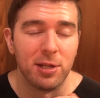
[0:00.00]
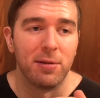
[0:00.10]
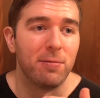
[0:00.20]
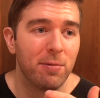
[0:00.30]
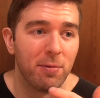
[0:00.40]

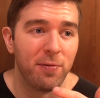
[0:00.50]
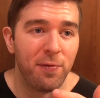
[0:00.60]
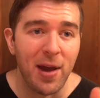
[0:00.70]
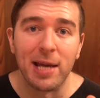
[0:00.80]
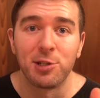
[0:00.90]
The
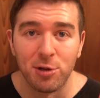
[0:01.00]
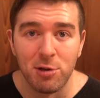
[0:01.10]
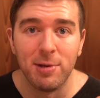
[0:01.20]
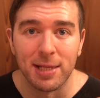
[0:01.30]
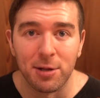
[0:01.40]
faster
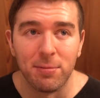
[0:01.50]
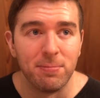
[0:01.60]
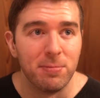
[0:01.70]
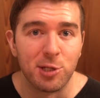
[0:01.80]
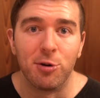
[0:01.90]
you get
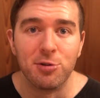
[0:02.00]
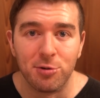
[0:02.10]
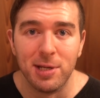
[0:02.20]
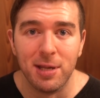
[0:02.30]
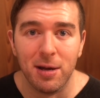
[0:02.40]
the
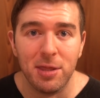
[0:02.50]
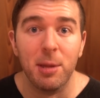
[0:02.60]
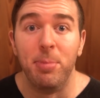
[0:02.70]
surgery done,